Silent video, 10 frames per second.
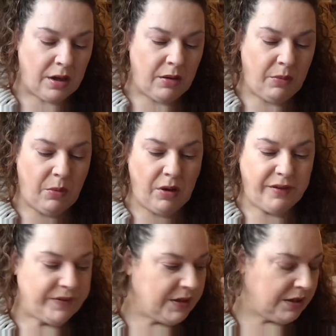what
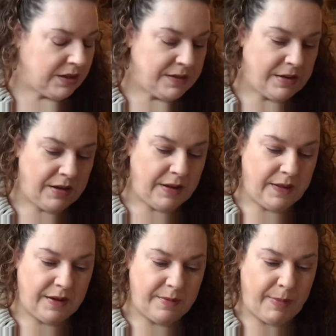I've done is in
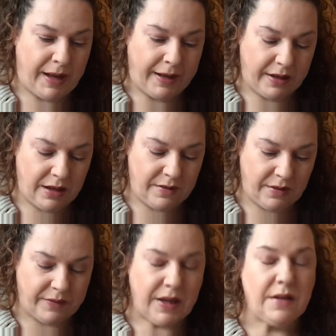this bag is I've
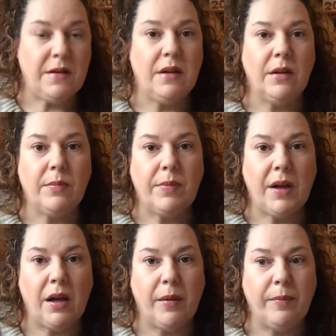kitted up
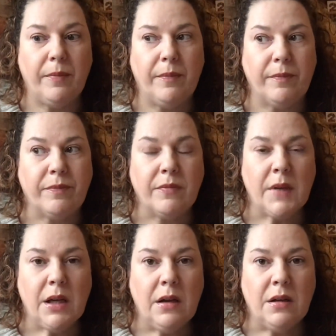
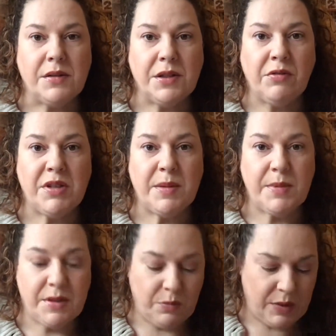to Christmas
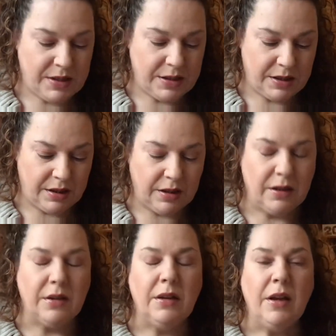and winter,
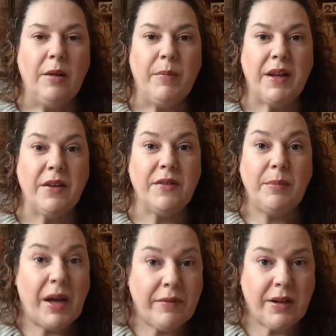because I'm
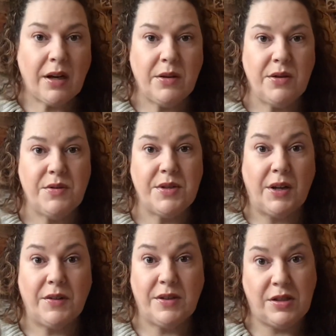having no new
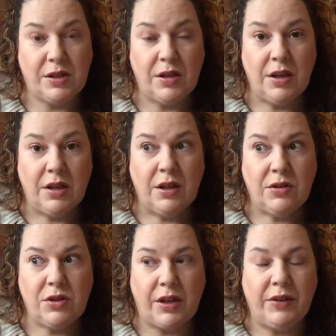starts in
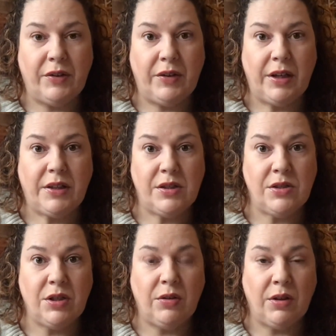January to
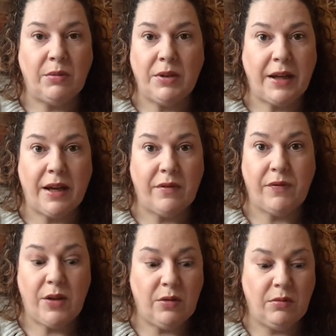June. I want to get a
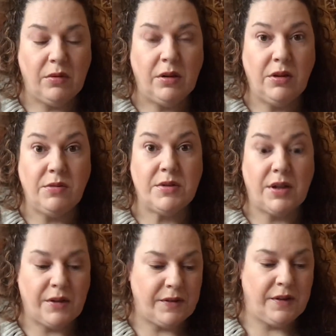few new
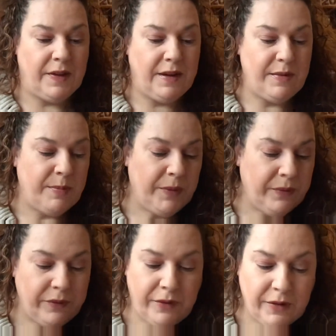starts in this
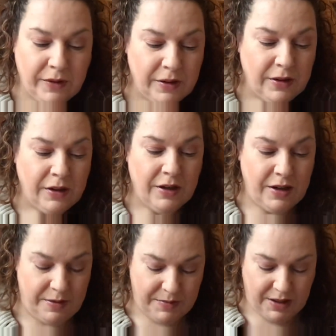month
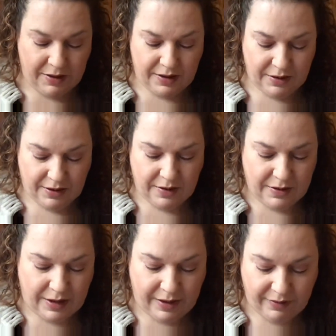that I can
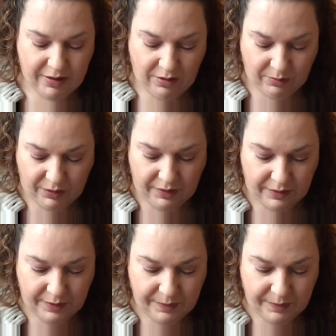carry on with.